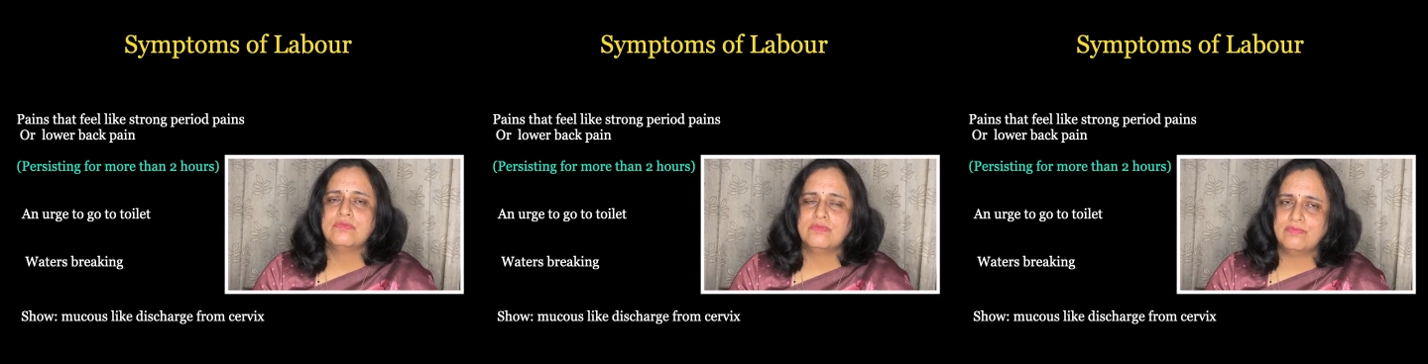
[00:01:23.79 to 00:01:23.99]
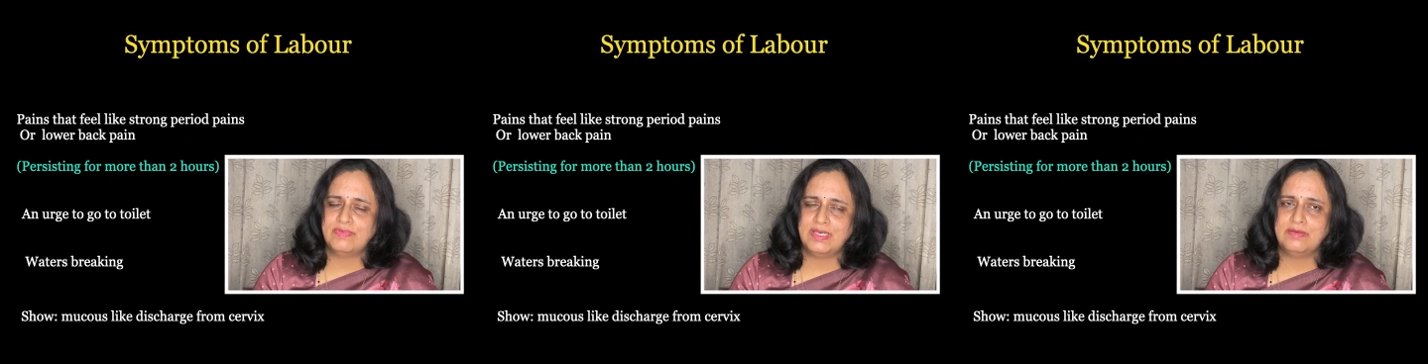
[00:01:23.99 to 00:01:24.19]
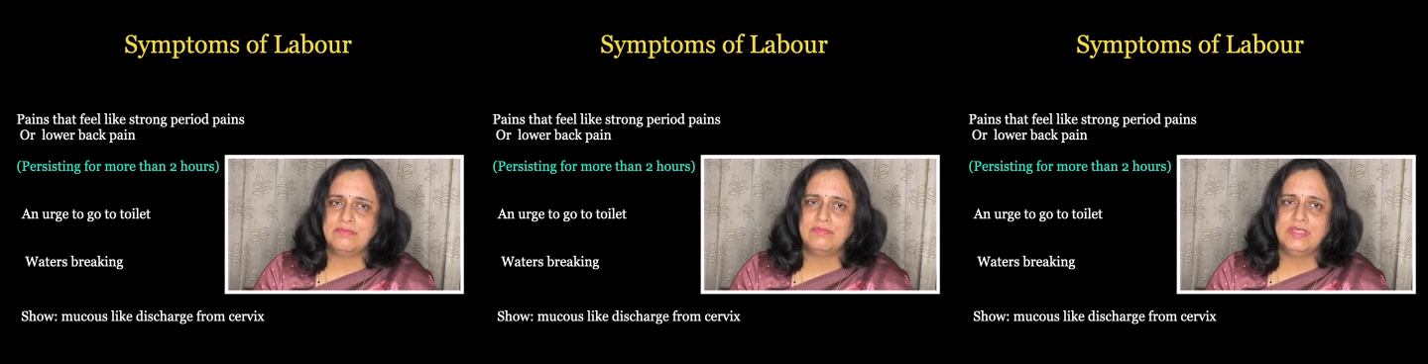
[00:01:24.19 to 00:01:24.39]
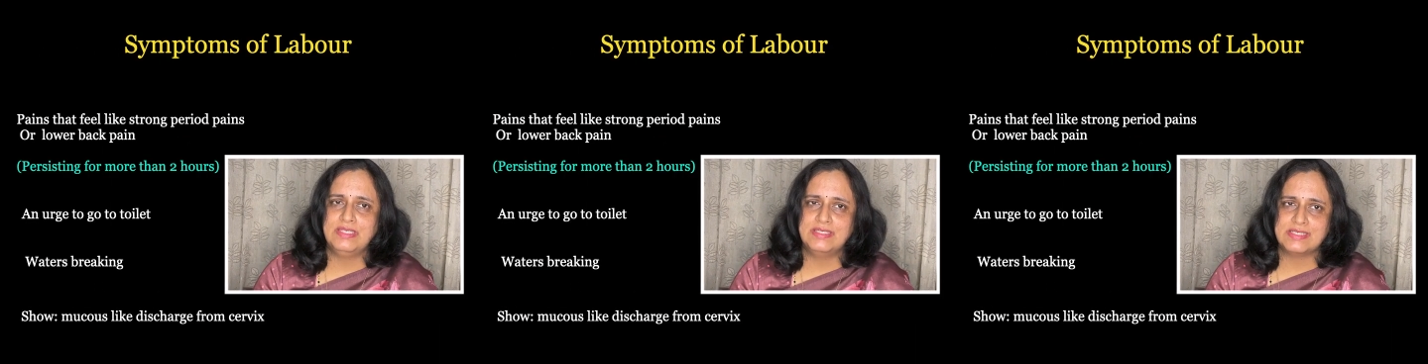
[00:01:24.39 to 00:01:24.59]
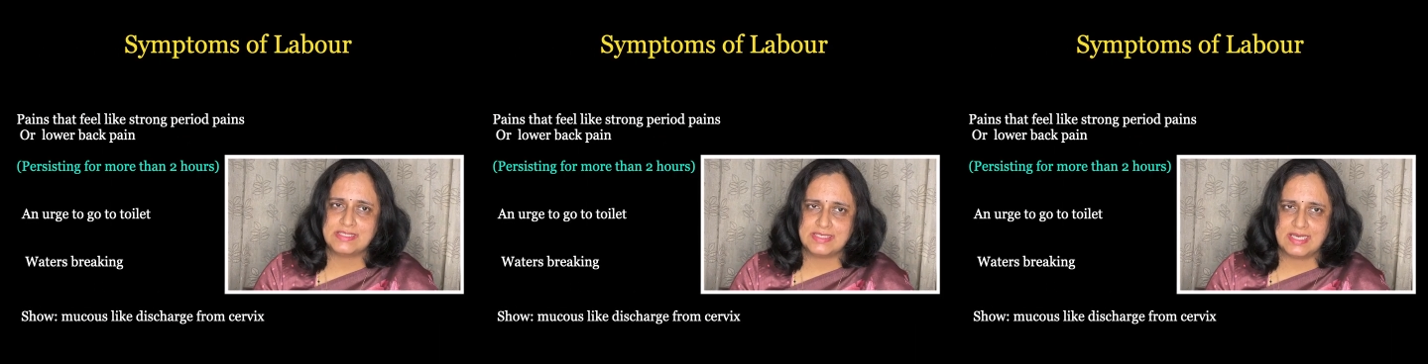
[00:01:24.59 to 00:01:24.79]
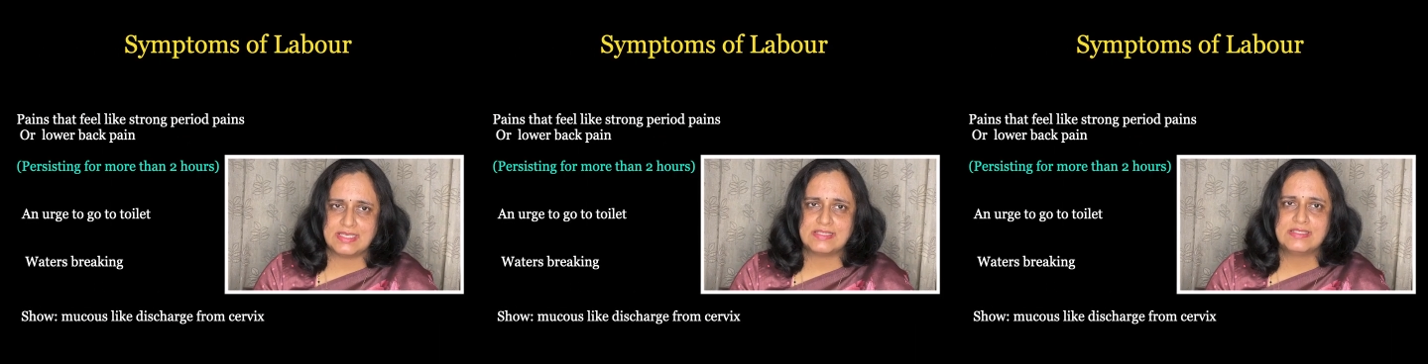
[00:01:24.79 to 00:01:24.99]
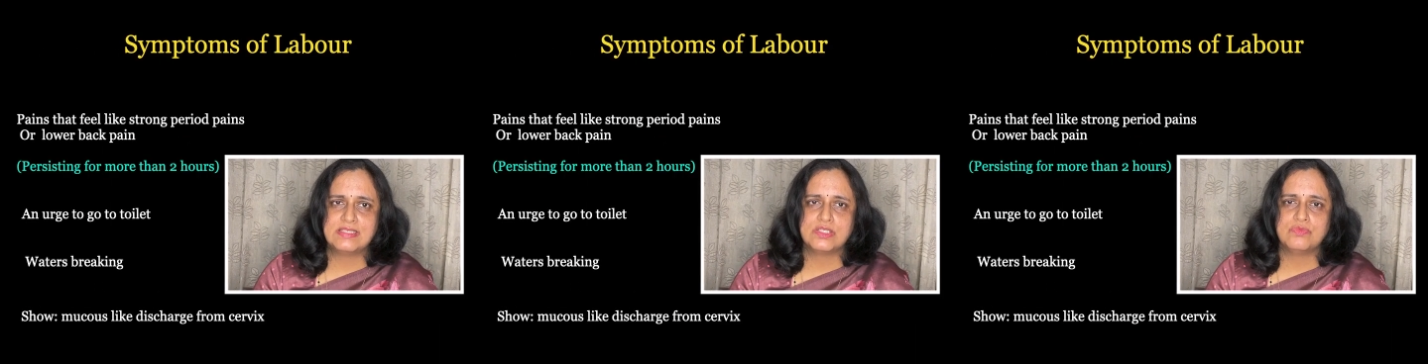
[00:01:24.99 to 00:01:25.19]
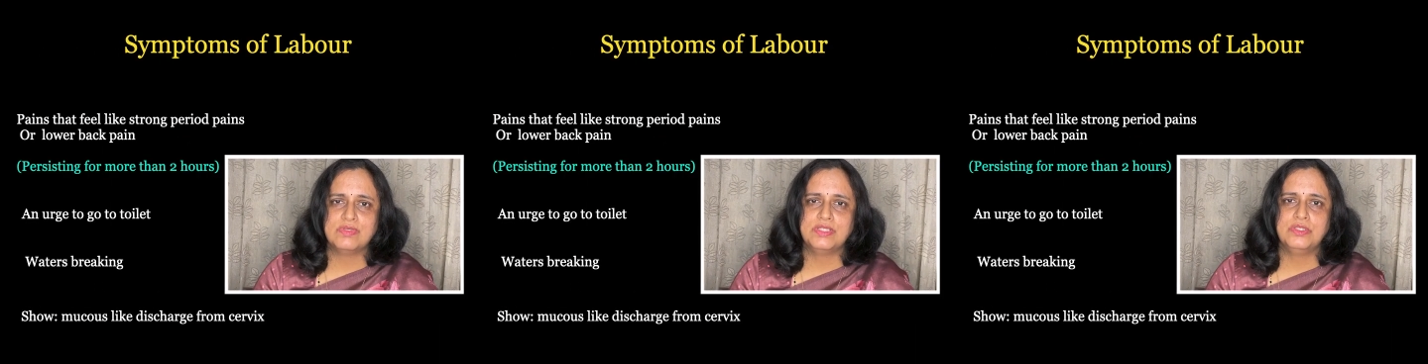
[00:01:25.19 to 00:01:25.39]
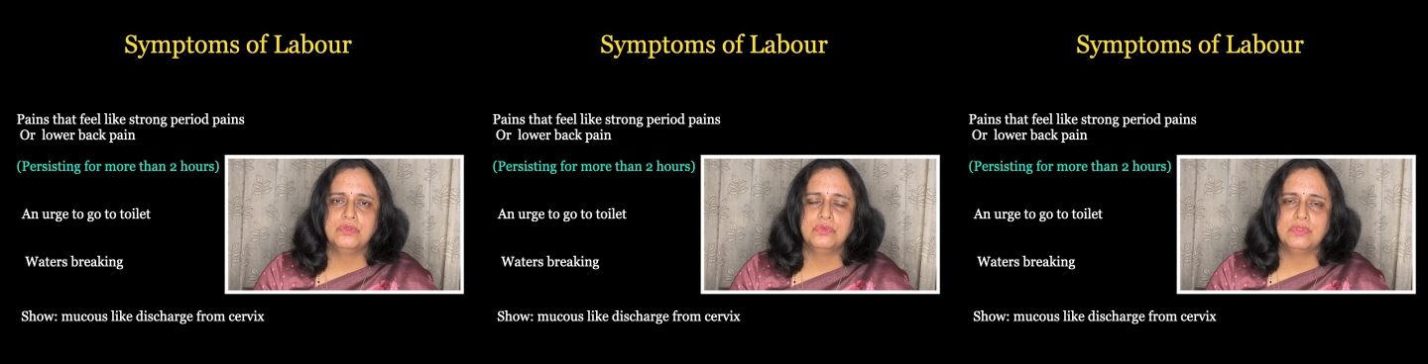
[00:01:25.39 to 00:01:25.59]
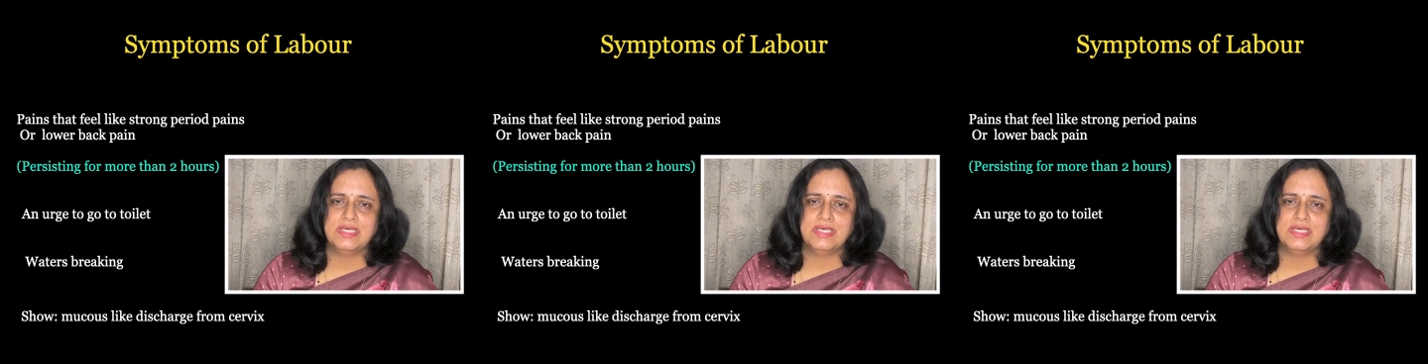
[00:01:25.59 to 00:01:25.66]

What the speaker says: when we discuss this with you